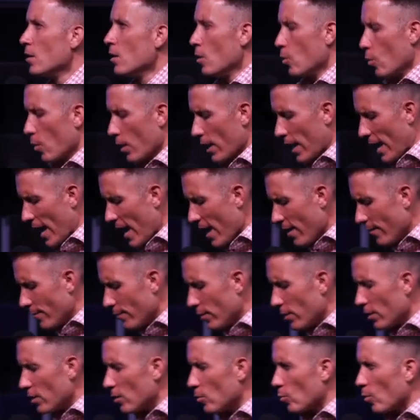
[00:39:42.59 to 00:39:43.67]

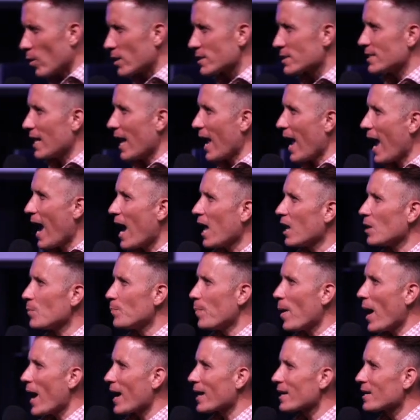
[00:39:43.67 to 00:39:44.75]
whatever was the held
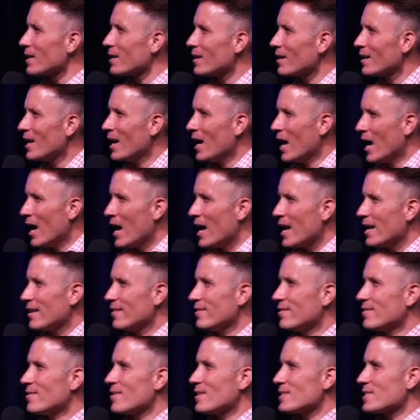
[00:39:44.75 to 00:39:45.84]
back,
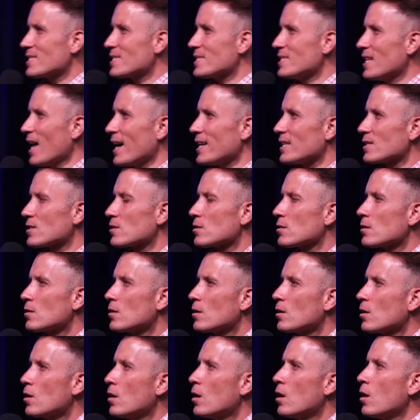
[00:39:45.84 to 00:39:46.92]
in this night
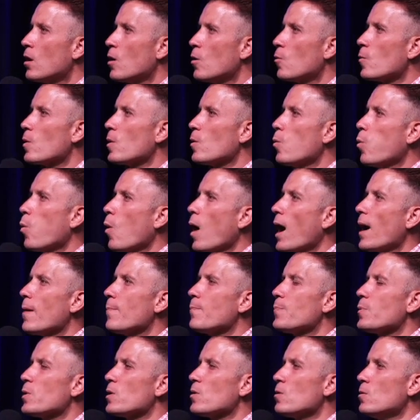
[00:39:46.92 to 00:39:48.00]
we
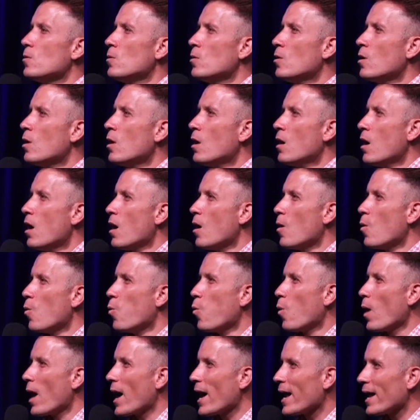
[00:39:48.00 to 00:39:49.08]
wipe you
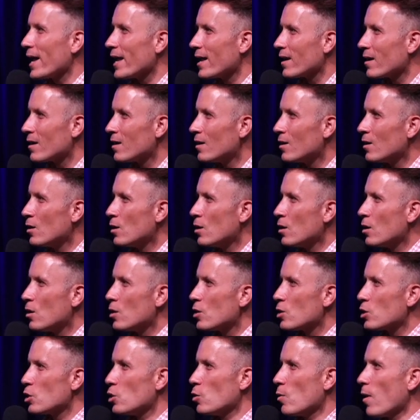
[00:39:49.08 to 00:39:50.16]
away.
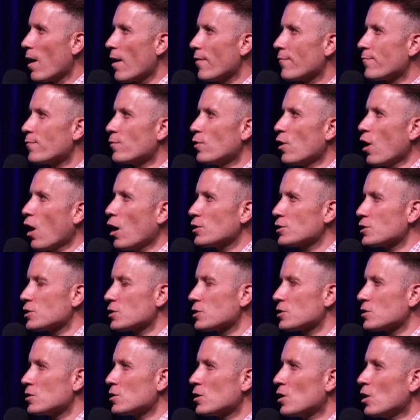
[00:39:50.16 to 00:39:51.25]
You have
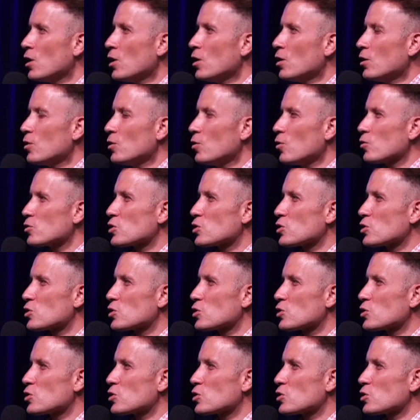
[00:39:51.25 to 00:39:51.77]
lost your